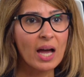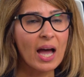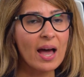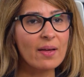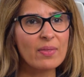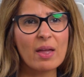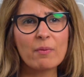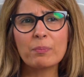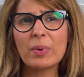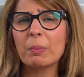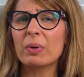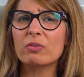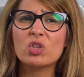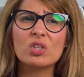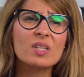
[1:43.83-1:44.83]
and
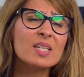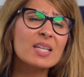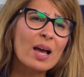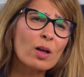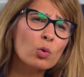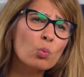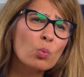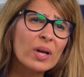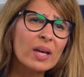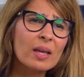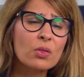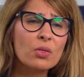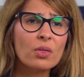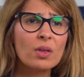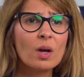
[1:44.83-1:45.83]
people have just dealt with